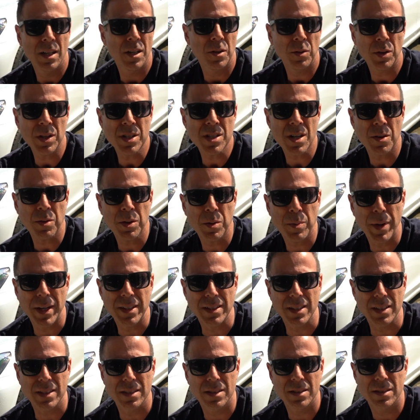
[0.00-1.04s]
Let's start with the
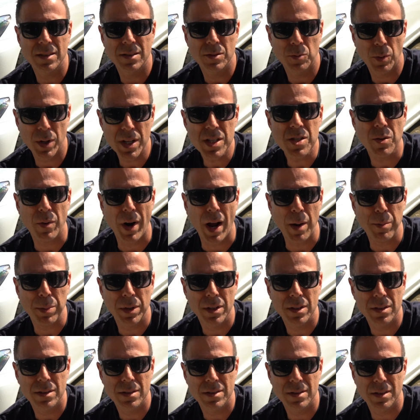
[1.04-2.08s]
basics. What is a wrap?
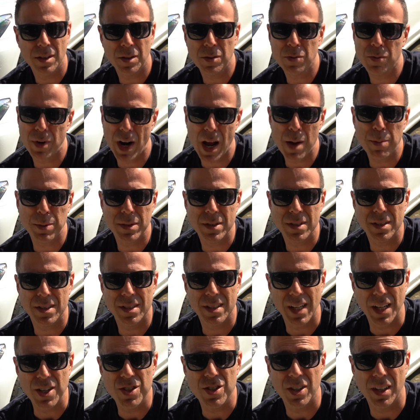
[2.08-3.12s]
A wrap is
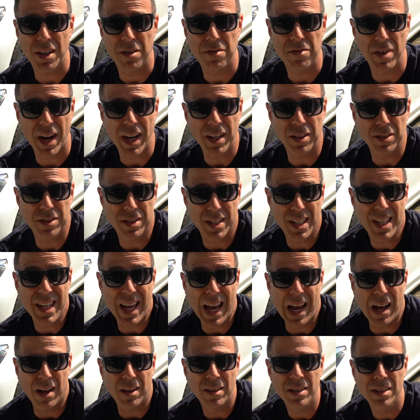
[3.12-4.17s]
essentially a vinyl
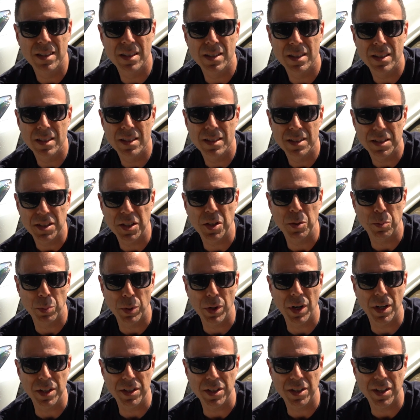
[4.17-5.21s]
decal you
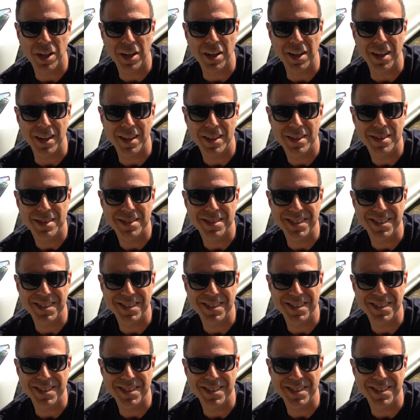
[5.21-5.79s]
put on your car.